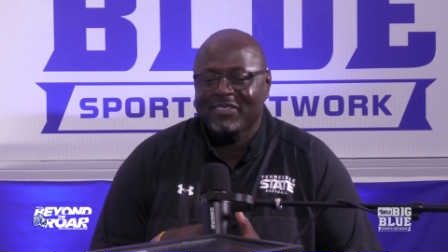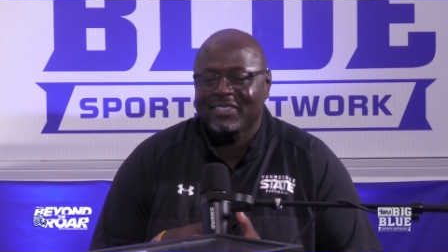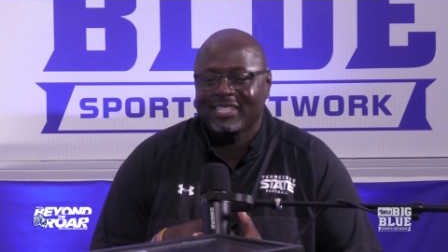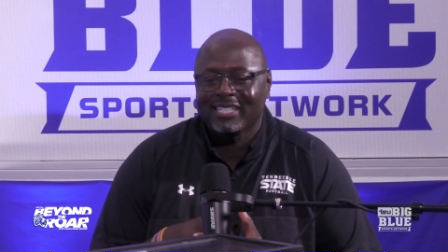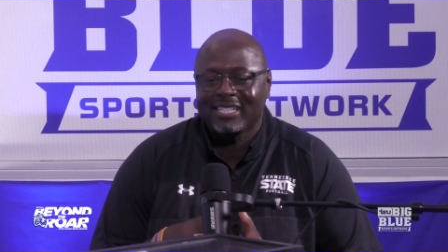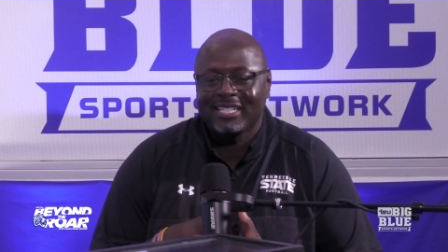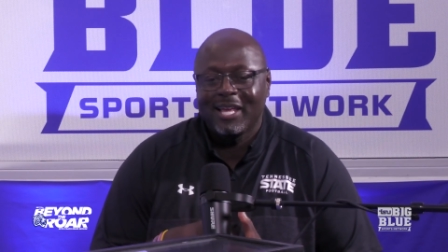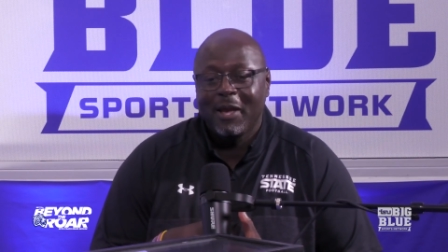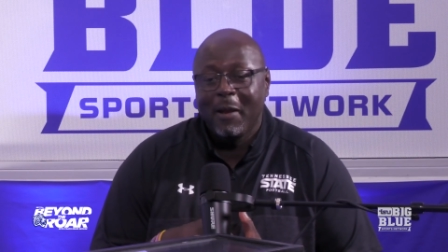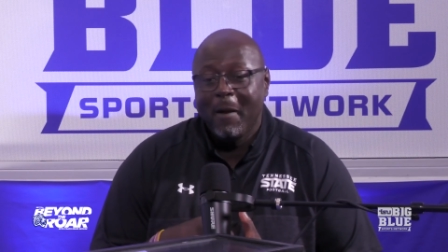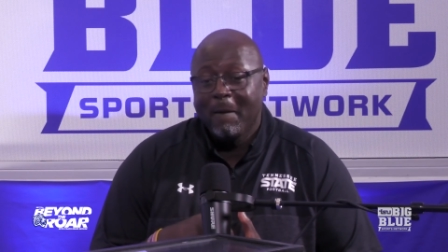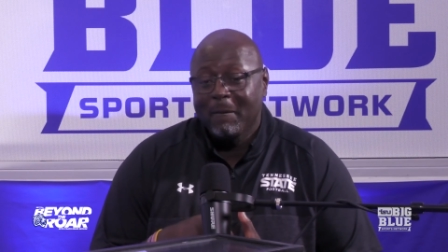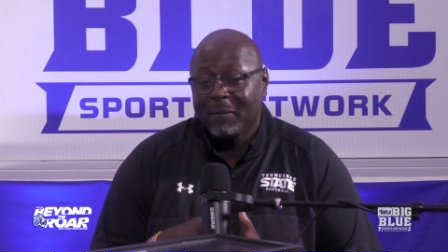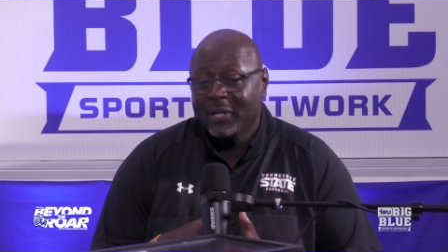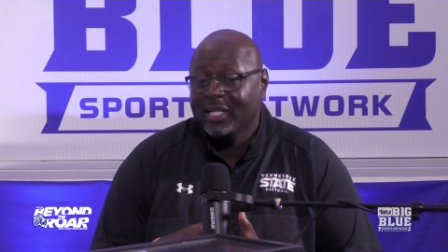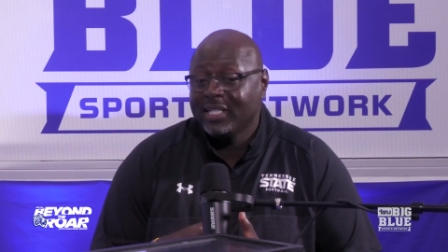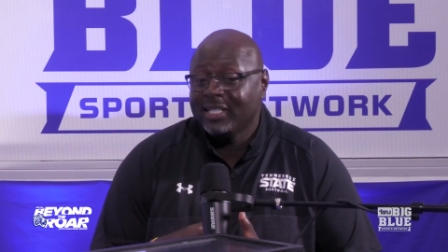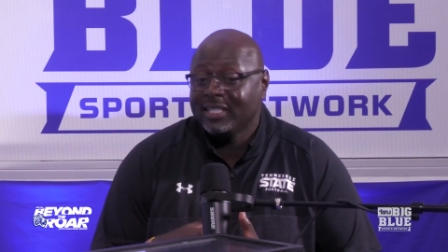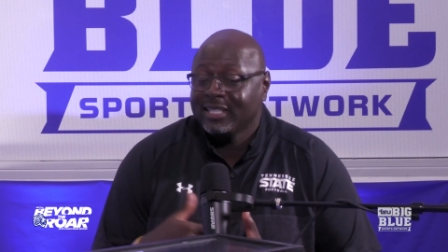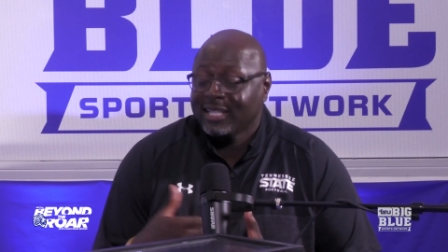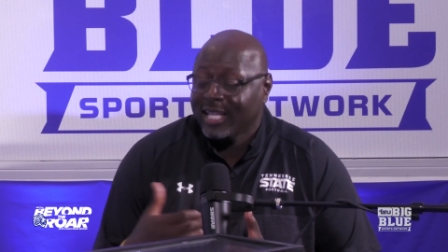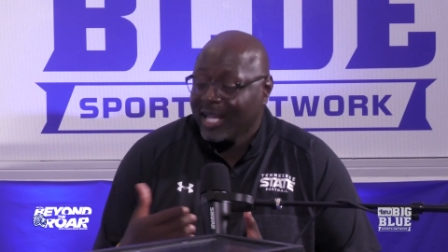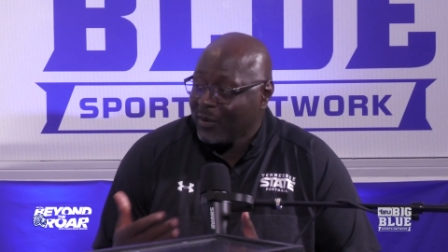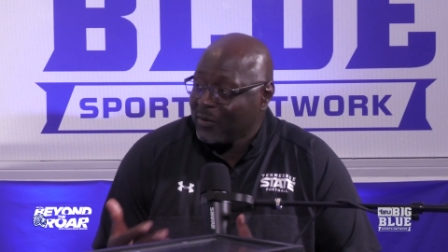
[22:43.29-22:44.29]
and
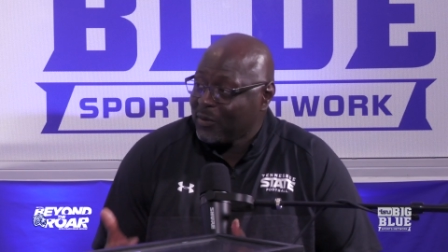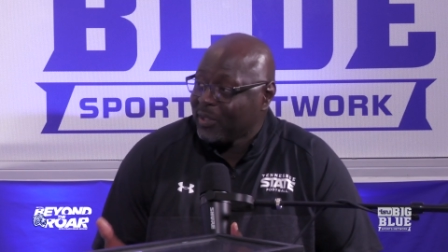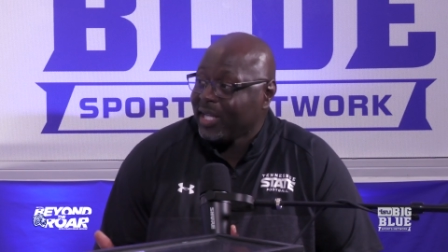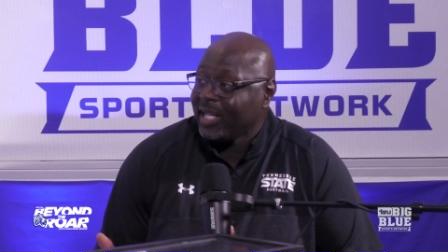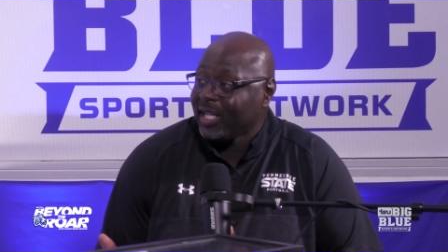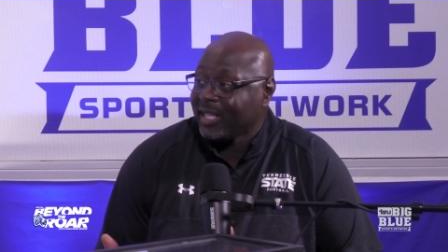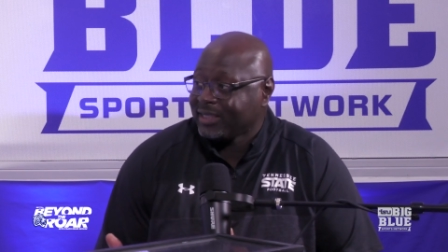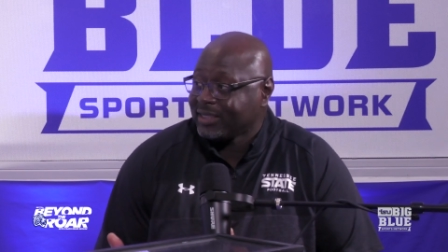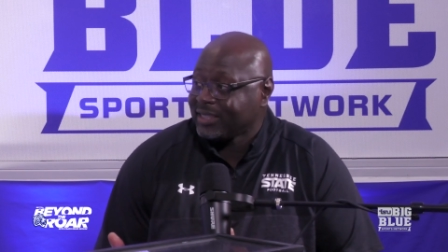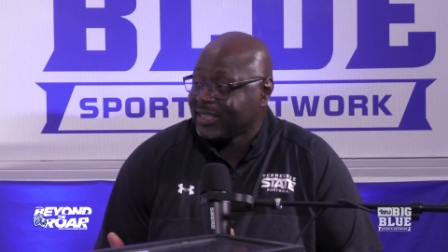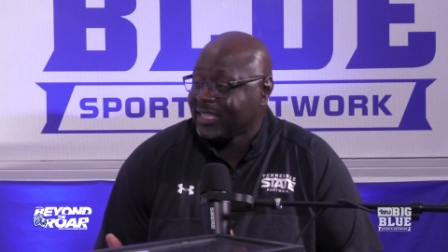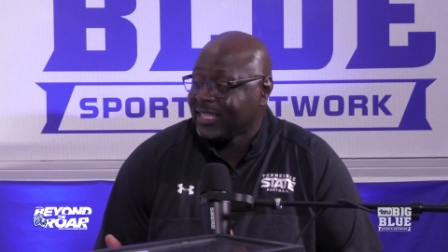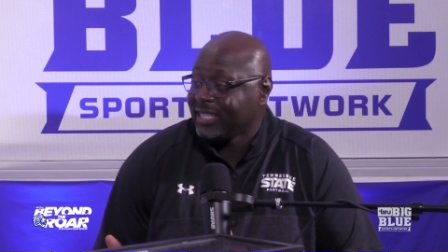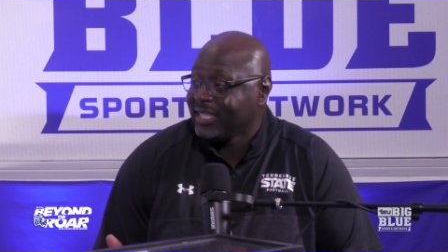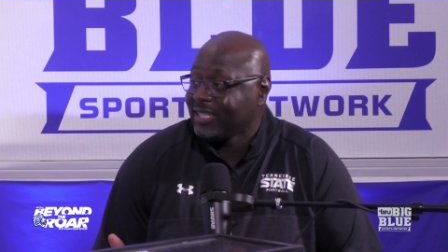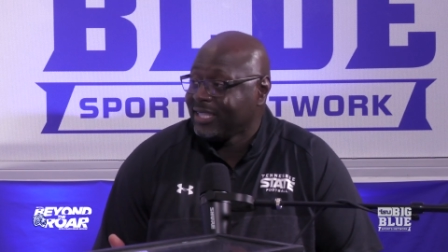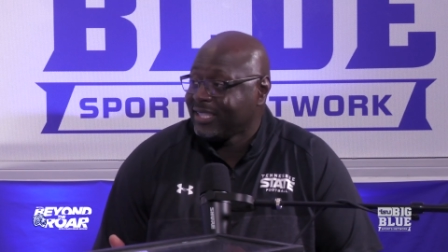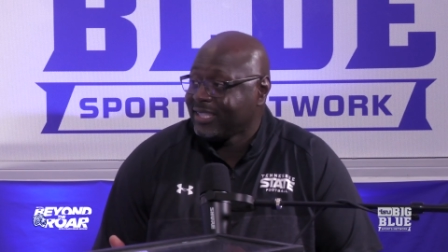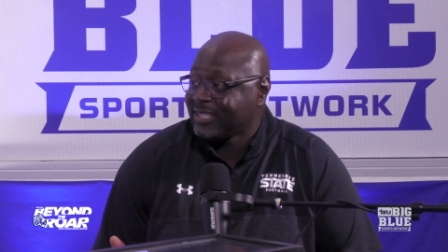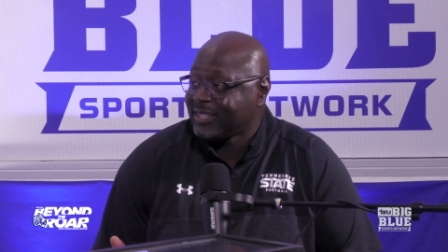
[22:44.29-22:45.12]
but they would actually eat